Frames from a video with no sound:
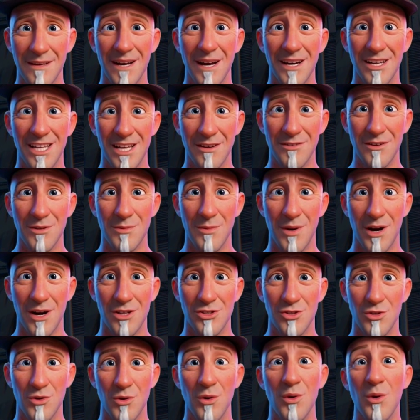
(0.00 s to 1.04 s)
A given
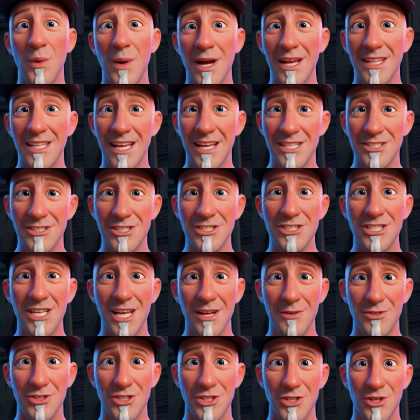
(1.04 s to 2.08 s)
puzzle always has the
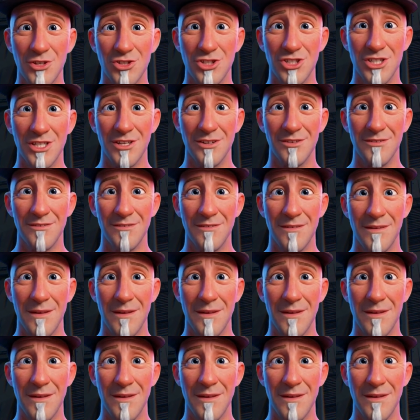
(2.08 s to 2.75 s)
same solution,